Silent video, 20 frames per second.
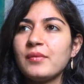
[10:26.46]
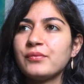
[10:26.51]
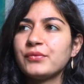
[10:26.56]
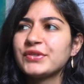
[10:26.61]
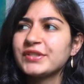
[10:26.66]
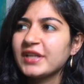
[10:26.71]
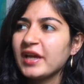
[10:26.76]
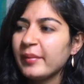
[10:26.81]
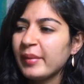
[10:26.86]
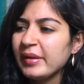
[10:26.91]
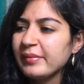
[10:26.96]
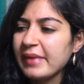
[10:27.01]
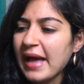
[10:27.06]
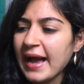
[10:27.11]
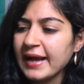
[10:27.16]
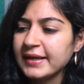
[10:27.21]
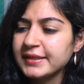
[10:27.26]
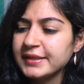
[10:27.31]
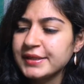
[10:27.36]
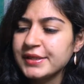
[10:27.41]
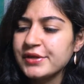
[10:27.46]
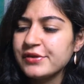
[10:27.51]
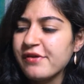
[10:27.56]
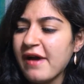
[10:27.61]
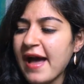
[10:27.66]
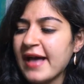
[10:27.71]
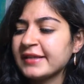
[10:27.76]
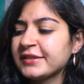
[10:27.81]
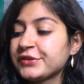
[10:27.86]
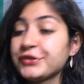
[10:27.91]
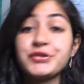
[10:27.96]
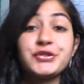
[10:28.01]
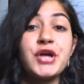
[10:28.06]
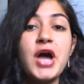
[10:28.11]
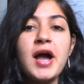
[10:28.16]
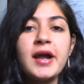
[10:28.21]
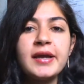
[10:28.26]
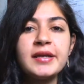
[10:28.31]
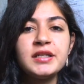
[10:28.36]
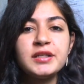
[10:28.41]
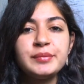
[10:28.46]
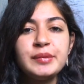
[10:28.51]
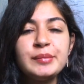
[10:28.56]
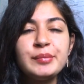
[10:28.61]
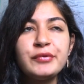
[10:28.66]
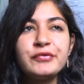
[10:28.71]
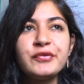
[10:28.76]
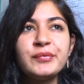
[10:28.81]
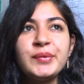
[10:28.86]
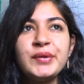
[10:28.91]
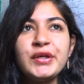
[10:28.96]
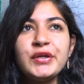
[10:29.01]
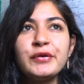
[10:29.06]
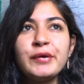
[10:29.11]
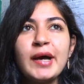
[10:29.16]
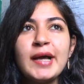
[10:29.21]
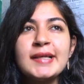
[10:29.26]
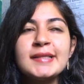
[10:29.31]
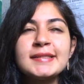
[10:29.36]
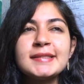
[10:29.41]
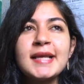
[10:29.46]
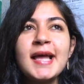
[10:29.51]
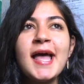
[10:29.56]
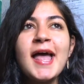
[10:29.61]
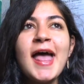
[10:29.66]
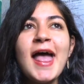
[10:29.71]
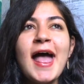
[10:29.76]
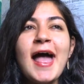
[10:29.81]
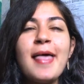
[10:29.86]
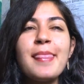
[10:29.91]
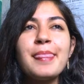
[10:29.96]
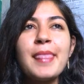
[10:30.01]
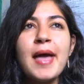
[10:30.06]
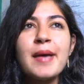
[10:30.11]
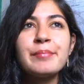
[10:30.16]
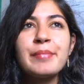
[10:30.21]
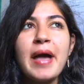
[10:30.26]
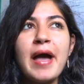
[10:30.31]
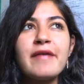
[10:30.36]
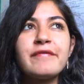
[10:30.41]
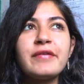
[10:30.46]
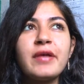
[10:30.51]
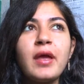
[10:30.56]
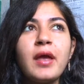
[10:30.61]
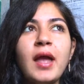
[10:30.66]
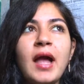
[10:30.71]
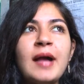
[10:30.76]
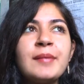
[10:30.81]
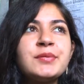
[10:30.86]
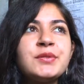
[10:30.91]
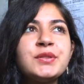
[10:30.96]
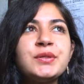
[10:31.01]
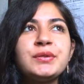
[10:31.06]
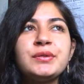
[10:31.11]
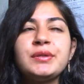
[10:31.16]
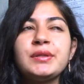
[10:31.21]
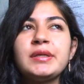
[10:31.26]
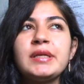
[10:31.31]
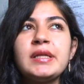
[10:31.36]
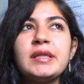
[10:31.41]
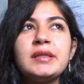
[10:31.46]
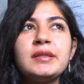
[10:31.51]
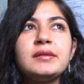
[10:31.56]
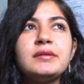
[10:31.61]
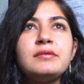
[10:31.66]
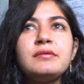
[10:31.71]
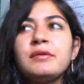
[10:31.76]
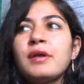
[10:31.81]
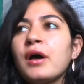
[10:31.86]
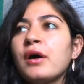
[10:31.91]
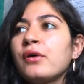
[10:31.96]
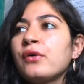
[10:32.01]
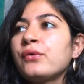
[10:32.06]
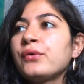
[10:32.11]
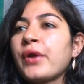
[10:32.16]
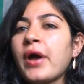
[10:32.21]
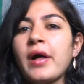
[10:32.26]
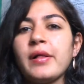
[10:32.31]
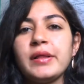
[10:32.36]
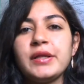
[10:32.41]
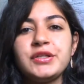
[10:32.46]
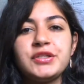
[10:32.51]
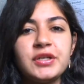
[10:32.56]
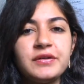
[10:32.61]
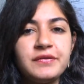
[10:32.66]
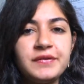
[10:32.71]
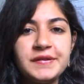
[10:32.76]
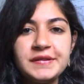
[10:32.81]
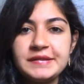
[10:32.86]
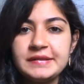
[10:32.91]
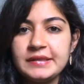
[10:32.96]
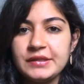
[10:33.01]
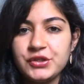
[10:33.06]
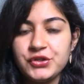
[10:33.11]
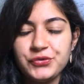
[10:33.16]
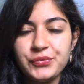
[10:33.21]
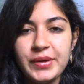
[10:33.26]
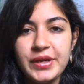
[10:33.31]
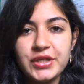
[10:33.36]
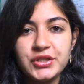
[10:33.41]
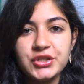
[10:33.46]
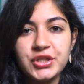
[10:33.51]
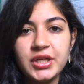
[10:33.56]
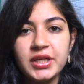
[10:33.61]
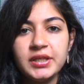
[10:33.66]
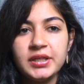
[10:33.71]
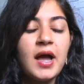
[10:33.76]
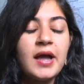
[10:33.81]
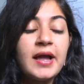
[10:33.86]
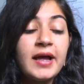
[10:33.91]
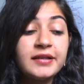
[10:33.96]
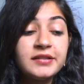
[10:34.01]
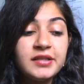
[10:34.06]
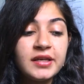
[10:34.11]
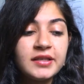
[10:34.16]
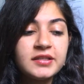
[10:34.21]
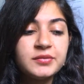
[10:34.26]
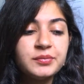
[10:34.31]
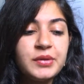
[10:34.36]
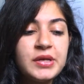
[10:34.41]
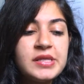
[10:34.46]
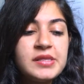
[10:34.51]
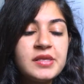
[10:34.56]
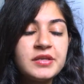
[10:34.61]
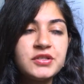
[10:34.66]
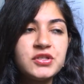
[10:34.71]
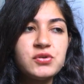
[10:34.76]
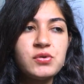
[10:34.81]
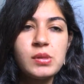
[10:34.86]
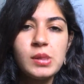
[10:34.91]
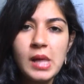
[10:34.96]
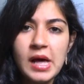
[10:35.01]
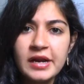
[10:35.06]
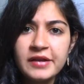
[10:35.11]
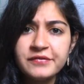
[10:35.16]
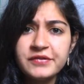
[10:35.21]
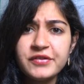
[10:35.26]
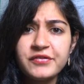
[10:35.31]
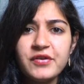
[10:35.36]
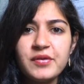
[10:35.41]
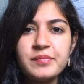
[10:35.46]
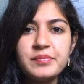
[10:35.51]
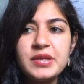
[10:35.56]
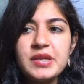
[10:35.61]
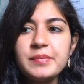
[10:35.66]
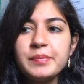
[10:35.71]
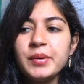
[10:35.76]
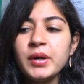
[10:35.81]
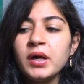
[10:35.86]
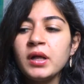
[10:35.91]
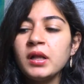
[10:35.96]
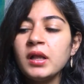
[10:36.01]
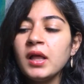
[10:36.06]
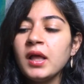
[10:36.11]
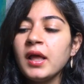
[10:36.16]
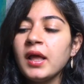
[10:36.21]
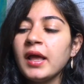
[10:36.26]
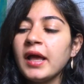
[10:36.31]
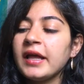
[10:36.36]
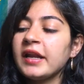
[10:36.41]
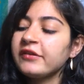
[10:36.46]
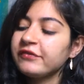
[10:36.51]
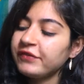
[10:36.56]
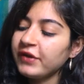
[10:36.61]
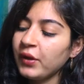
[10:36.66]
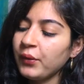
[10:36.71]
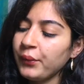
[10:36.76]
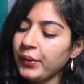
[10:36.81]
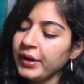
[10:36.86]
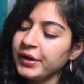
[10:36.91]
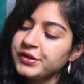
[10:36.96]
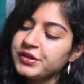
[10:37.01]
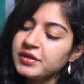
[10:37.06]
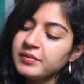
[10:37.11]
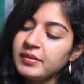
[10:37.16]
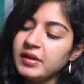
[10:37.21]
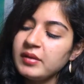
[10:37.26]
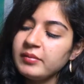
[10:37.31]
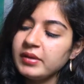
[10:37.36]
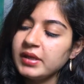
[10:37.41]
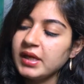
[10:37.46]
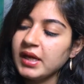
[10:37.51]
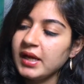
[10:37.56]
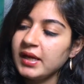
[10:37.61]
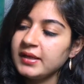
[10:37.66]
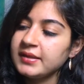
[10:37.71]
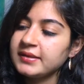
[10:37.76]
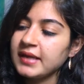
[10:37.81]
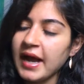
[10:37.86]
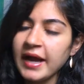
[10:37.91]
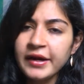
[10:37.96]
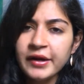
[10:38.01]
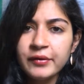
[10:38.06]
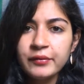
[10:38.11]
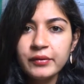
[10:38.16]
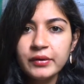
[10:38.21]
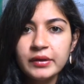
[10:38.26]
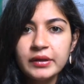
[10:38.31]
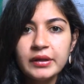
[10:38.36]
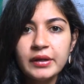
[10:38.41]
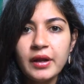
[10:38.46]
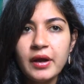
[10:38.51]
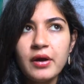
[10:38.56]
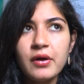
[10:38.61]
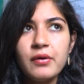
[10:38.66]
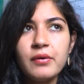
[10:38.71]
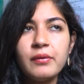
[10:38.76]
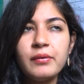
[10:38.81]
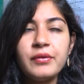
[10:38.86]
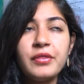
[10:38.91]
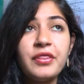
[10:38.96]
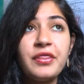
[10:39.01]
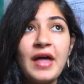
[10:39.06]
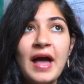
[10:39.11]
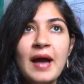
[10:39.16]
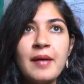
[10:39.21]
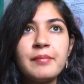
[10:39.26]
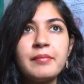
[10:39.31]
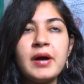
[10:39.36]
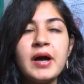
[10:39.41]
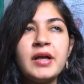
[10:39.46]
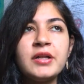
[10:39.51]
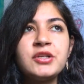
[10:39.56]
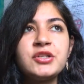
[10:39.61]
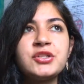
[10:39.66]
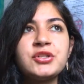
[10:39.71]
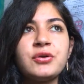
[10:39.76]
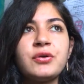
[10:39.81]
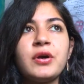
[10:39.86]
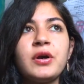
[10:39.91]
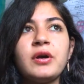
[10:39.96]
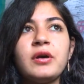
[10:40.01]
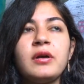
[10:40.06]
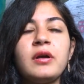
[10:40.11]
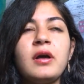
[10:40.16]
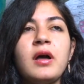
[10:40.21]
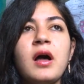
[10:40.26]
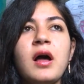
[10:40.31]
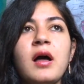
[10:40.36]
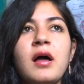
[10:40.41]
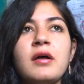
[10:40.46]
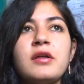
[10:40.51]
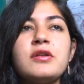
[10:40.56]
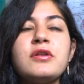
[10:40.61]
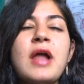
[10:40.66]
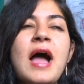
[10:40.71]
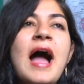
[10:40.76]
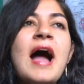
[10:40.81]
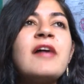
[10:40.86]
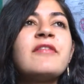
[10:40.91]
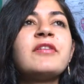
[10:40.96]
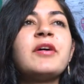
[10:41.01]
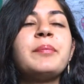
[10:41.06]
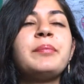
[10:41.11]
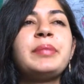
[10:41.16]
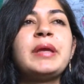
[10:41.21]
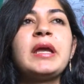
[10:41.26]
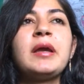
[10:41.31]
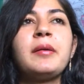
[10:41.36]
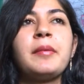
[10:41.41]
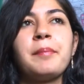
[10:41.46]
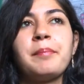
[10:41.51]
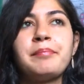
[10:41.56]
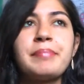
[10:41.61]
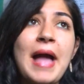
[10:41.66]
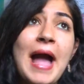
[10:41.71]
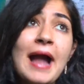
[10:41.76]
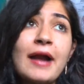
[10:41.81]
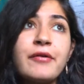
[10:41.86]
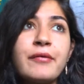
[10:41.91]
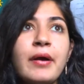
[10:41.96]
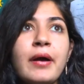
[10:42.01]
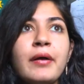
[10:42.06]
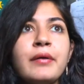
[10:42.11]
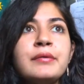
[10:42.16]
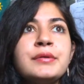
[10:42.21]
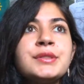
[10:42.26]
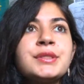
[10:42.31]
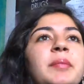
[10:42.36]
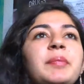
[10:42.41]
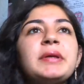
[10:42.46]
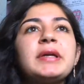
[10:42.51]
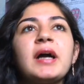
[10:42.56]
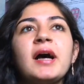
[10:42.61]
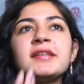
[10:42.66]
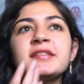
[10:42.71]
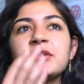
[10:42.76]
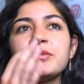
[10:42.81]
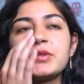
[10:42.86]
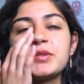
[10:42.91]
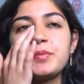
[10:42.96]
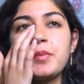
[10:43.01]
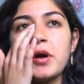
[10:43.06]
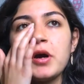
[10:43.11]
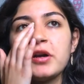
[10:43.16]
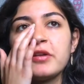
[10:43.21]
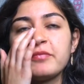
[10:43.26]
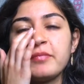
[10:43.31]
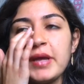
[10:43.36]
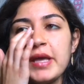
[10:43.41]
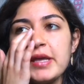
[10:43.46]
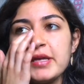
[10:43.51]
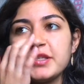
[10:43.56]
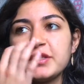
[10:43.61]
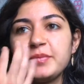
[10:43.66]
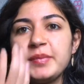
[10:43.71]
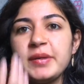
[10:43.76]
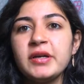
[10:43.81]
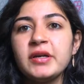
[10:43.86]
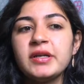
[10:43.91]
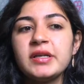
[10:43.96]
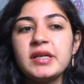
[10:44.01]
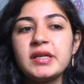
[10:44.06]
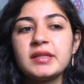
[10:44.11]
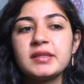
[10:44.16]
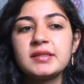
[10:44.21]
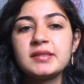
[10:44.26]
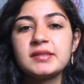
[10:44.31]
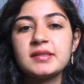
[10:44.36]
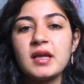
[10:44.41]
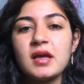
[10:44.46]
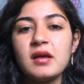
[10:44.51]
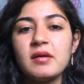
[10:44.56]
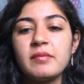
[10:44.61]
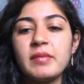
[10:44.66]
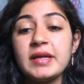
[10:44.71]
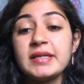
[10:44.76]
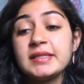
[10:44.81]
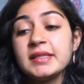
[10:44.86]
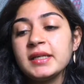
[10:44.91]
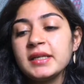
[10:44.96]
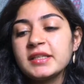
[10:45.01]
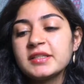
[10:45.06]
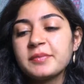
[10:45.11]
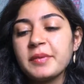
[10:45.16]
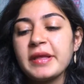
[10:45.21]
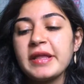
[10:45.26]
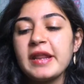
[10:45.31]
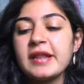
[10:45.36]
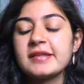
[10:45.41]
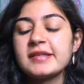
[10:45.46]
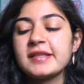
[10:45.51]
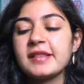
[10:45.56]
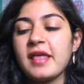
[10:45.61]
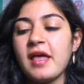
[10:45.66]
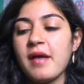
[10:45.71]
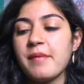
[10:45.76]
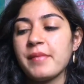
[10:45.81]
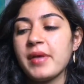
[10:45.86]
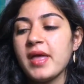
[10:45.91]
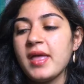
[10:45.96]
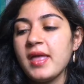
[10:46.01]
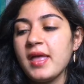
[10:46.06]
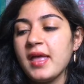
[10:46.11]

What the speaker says: was coming back to the US or talking to people from the US and them having absolutely no knowledge of the situation. I had to explain this to a lot of different people, and it felt weird to me because I didn't really know that much or have a big background, but because it was part of my experience, I did explain it to them,